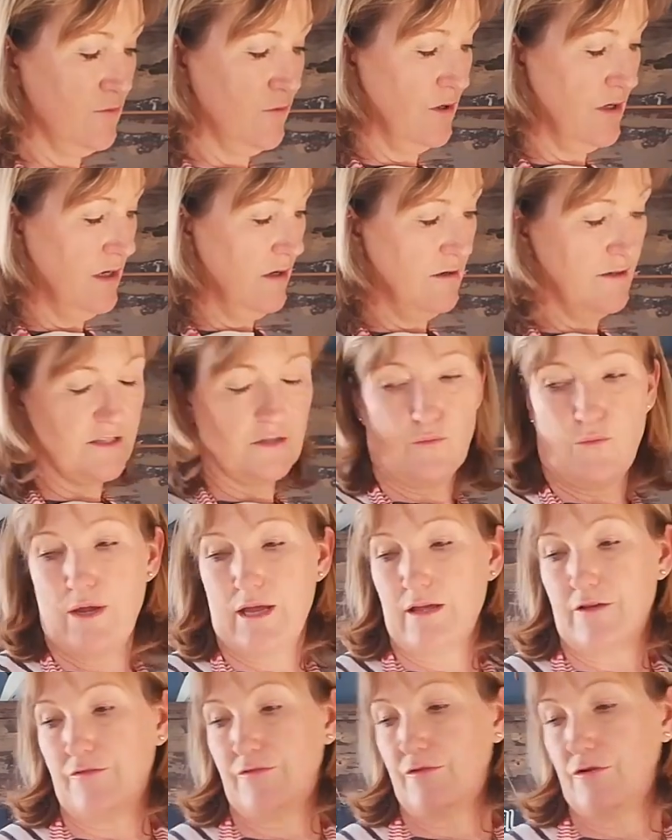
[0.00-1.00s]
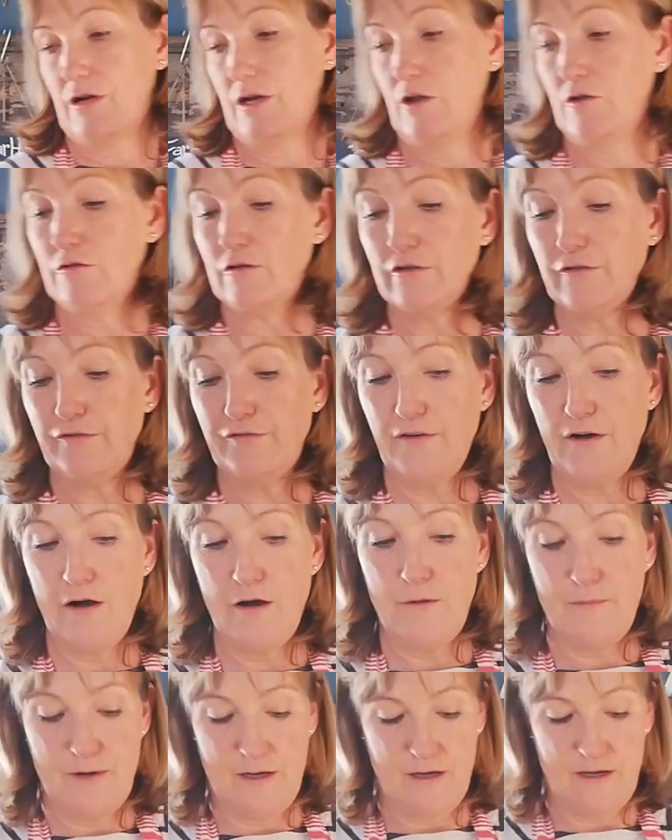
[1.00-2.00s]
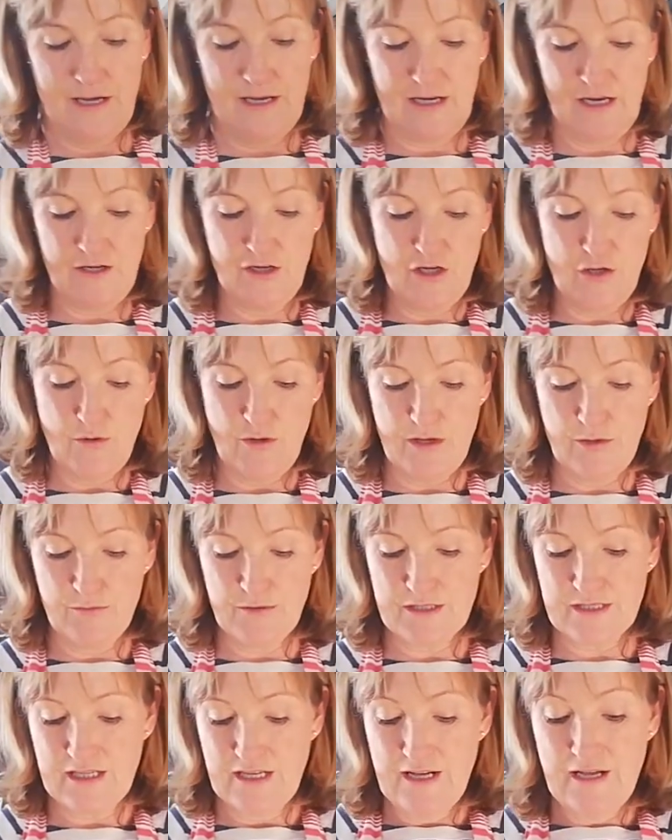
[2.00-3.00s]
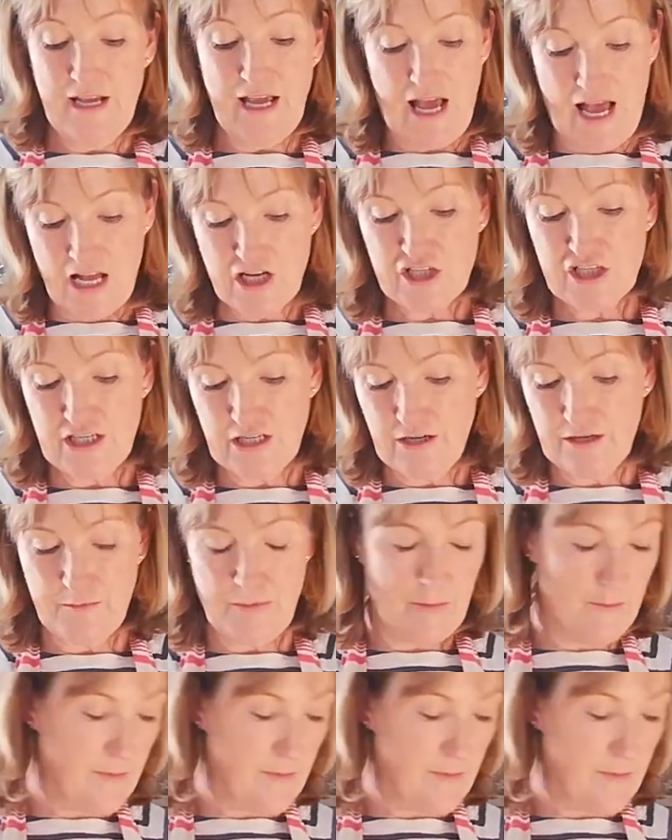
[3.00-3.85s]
one last week for a local farmer, and I knew he was actually going to be